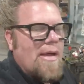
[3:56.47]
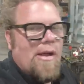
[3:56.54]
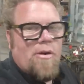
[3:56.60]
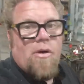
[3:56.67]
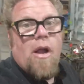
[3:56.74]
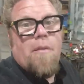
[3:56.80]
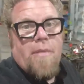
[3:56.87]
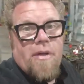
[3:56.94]

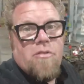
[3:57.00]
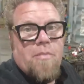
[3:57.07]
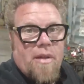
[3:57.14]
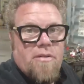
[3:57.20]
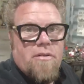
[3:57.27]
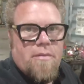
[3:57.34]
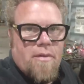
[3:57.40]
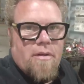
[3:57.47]
incredibly
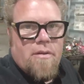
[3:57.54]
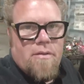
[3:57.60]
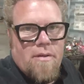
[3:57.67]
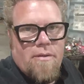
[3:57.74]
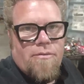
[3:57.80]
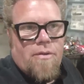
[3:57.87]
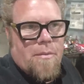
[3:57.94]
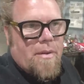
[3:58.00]
expensive because it's
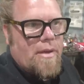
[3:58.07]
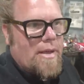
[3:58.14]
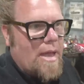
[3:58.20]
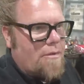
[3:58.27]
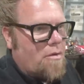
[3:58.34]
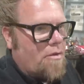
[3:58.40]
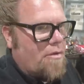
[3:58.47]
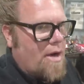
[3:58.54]
uh, from a
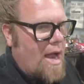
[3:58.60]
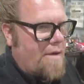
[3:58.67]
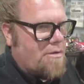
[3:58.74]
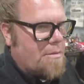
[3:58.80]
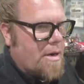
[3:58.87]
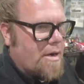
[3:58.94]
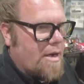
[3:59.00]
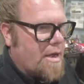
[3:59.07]
Land Rover
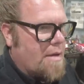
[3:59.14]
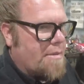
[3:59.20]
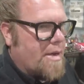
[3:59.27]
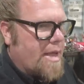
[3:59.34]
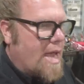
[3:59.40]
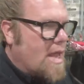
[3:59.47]
aftermarket company.